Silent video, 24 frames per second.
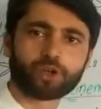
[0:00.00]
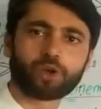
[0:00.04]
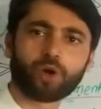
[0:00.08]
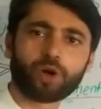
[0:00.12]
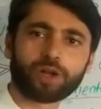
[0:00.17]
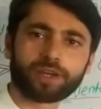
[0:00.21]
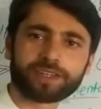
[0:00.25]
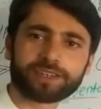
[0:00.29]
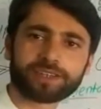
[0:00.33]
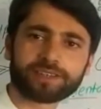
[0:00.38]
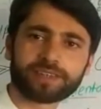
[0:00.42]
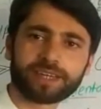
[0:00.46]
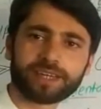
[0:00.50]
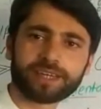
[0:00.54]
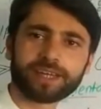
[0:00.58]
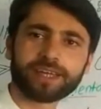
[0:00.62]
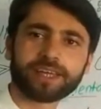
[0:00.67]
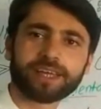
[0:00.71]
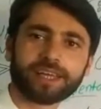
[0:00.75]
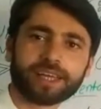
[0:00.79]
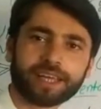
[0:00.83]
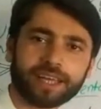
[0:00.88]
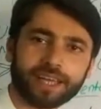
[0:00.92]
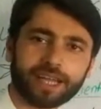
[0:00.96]
Gold is
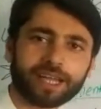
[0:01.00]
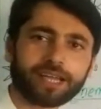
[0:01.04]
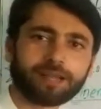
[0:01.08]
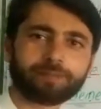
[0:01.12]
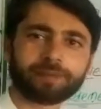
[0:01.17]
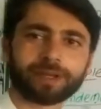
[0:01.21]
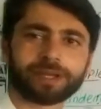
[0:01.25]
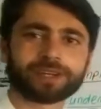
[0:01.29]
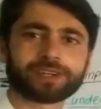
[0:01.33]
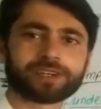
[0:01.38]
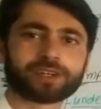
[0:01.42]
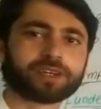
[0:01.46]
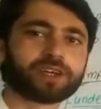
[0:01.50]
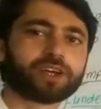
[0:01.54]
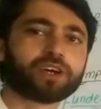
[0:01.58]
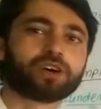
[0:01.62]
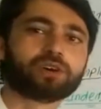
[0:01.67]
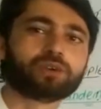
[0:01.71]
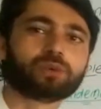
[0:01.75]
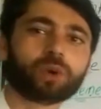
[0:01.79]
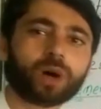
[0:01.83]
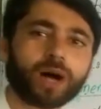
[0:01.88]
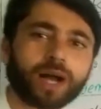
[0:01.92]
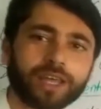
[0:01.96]
an
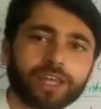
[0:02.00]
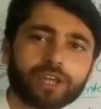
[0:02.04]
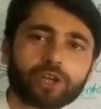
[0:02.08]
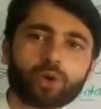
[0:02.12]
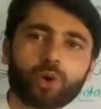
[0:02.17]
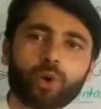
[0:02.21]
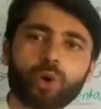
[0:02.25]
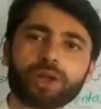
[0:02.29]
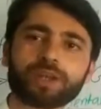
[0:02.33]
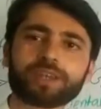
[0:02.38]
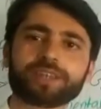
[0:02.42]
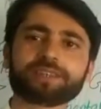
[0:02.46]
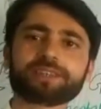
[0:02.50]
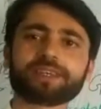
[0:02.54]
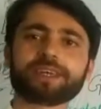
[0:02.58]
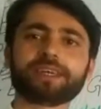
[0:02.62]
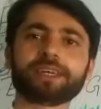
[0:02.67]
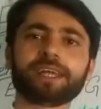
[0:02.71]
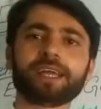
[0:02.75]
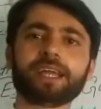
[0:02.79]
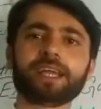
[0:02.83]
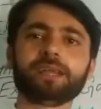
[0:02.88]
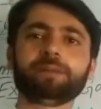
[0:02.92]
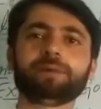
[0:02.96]
element. Why gold is
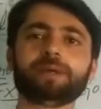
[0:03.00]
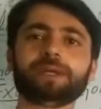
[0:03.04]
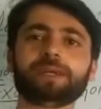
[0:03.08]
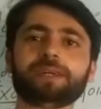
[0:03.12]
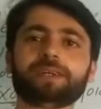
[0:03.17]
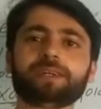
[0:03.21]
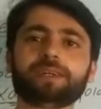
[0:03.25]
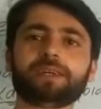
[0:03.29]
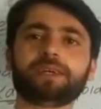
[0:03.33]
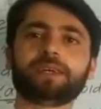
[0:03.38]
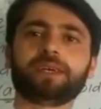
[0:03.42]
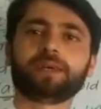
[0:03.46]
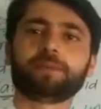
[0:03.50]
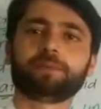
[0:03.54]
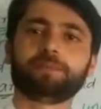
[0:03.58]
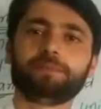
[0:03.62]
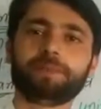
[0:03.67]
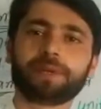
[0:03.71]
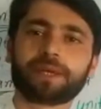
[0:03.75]
an element?